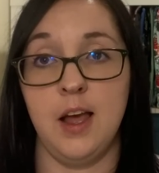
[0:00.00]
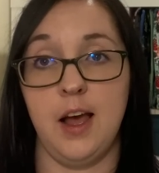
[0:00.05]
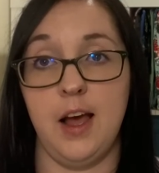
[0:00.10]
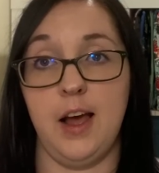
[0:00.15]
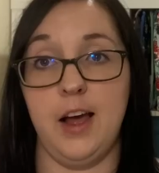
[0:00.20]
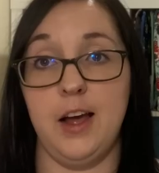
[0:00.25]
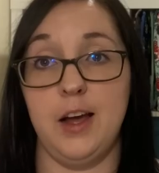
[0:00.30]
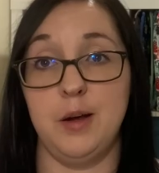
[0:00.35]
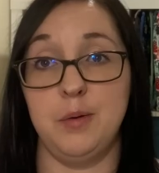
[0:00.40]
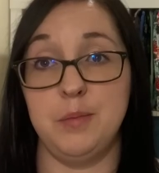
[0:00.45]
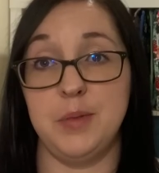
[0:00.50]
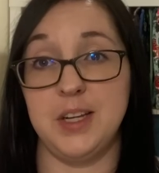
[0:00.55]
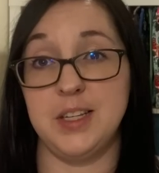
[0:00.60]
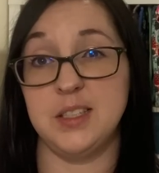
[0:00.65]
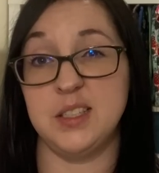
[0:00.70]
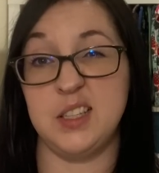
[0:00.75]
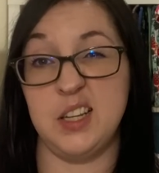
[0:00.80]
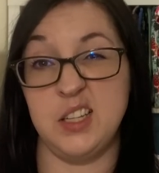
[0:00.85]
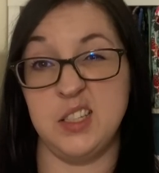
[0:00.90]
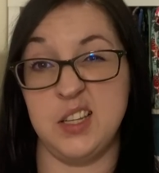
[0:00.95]
Um, and
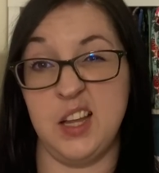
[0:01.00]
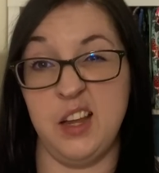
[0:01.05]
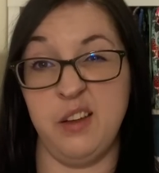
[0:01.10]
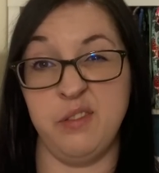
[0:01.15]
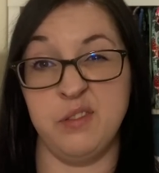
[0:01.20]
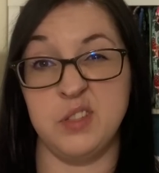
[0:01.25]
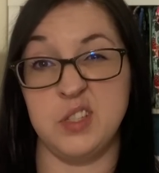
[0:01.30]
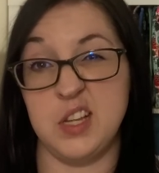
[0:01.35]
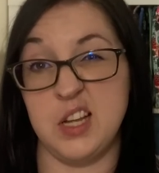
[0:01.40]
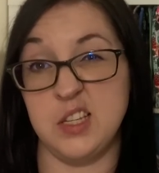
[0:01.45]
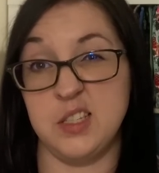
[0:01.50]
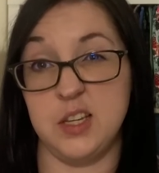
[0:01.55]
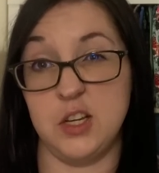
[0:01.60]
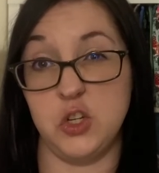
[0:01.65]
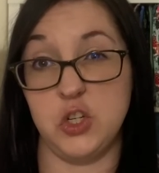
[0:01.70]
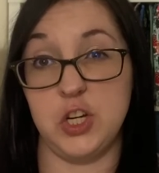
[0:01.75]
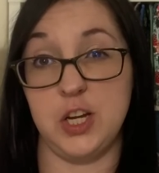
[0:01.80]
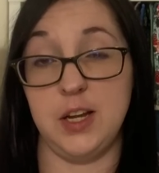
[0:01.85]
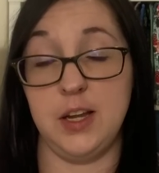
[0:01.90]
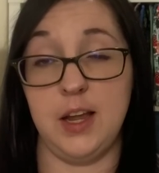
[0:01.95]
stay safe, stay
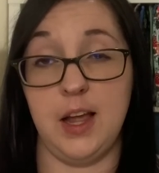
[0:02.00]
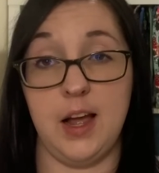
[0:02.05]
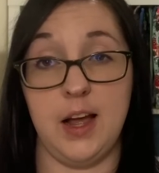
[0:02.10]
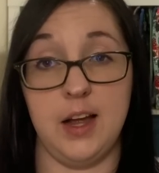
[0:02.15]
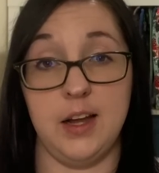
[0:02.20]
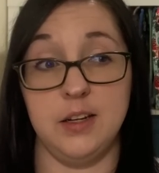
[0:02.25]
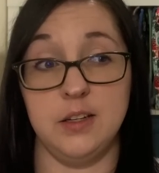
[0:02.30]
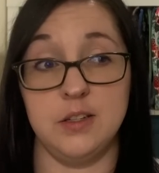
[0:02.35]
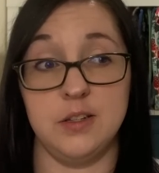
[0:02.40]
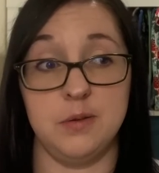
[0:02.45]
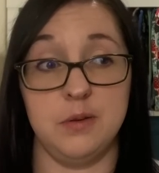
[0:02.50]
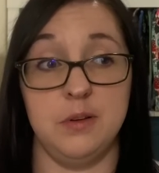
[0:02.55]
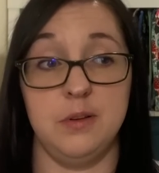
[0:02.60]
stitchy, and